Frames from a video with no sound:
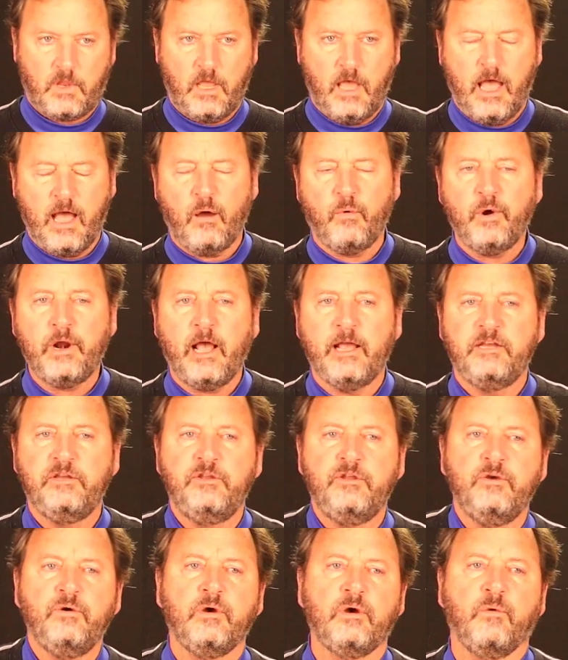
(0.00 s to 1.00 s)
how would I
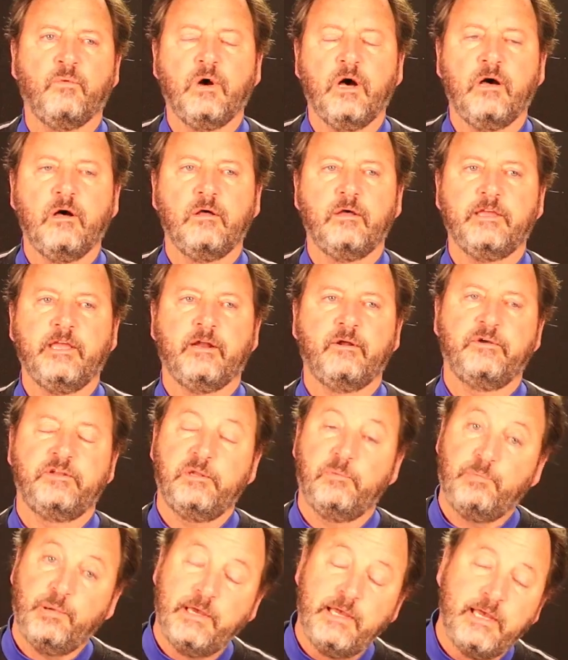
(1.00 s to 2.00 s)
do it? Well, it
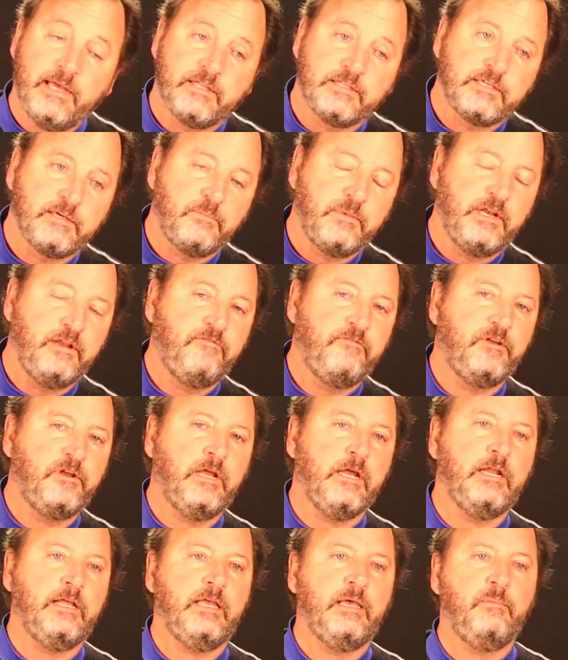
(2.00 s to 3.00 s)
depends. I mean, if you're
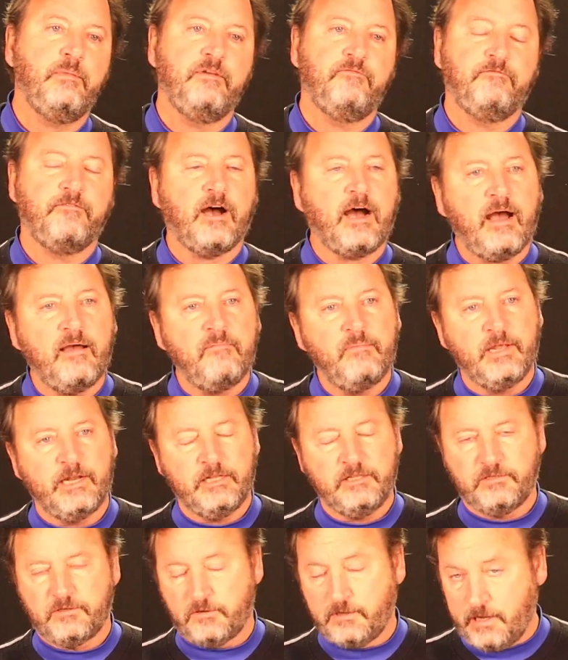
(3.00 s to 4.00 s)
going to give me 5
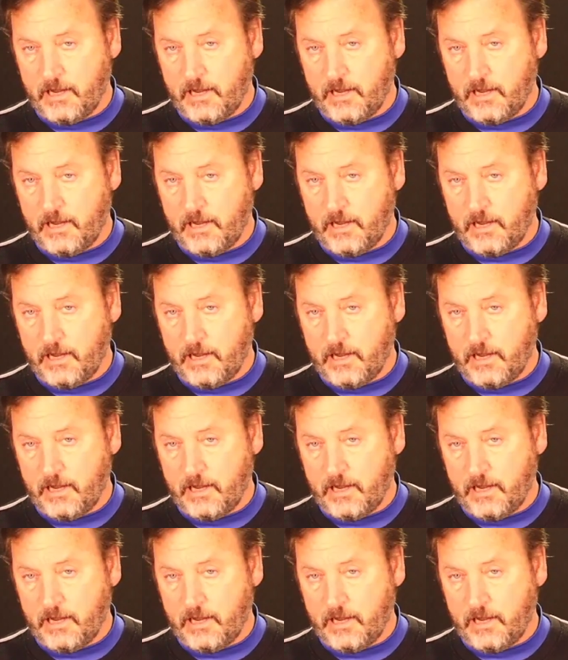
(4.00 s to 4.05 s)
minutes or